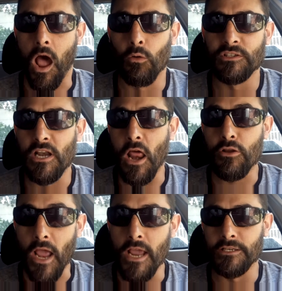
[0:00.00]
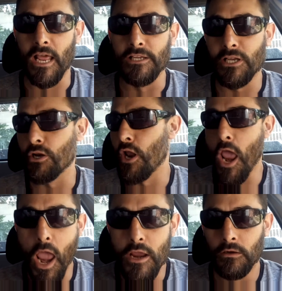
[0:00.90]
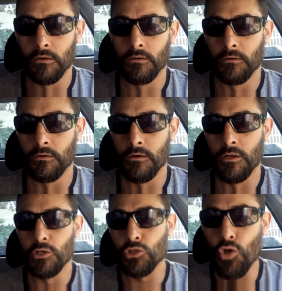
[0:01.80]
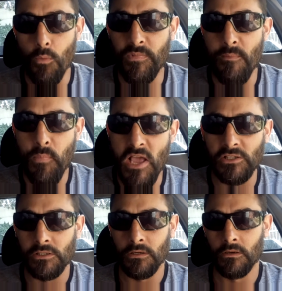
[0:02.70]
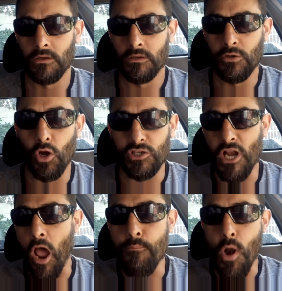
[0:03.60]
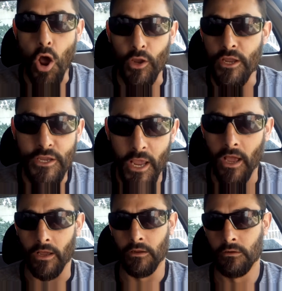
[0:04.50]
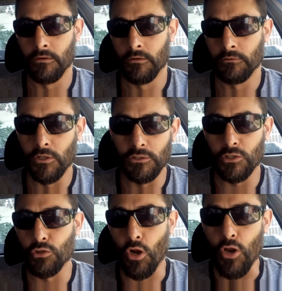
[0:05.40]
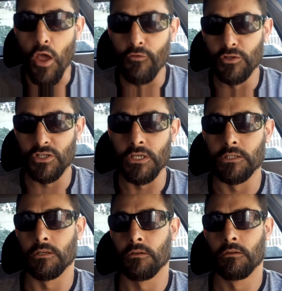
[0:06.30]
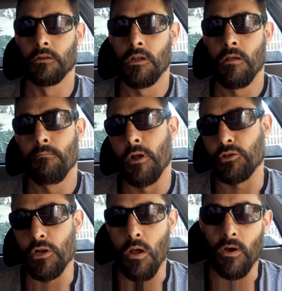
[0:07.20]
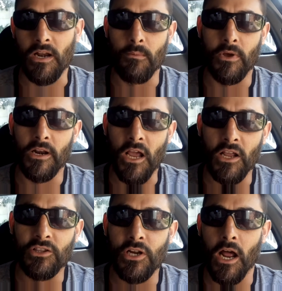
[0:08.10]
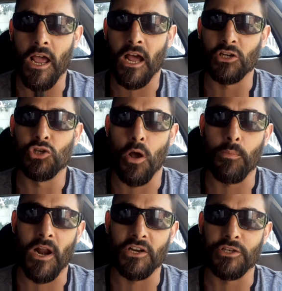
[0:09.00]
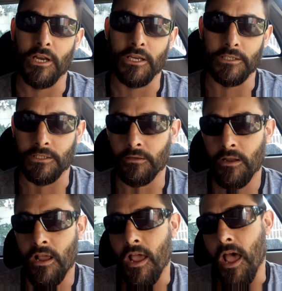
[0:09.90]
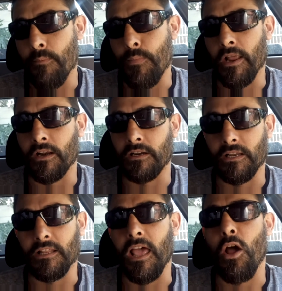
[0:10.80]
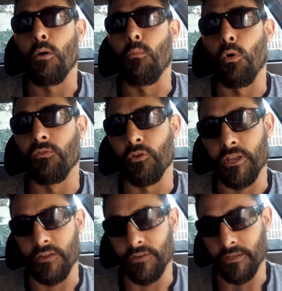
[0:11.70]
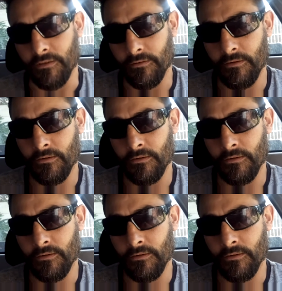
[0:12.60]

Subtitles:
I was in that case and they said, hey, stop the biz. There's no blogging here. This is not overseas. But you know what, I'm gonna go and try out ShopRite Checkers. Apparently they are more forgiving.